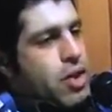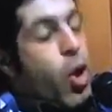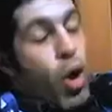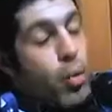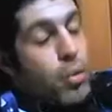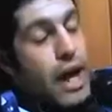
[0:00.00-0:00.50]
the
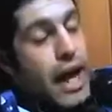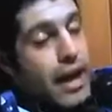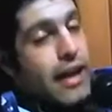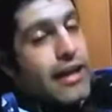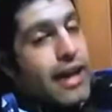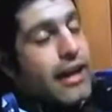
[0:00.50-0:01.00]

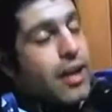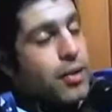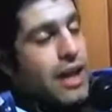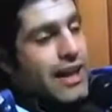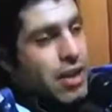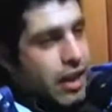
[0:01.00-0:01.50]
homeland that I
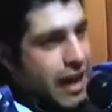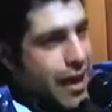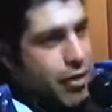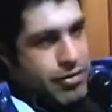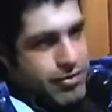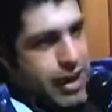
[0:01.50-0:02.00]
would like to
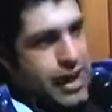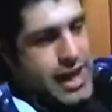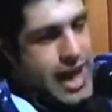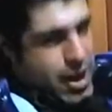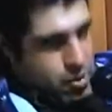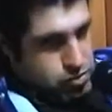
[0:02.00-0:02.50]
clarify
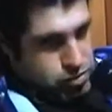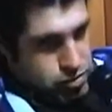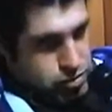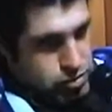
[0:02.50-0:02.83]
now,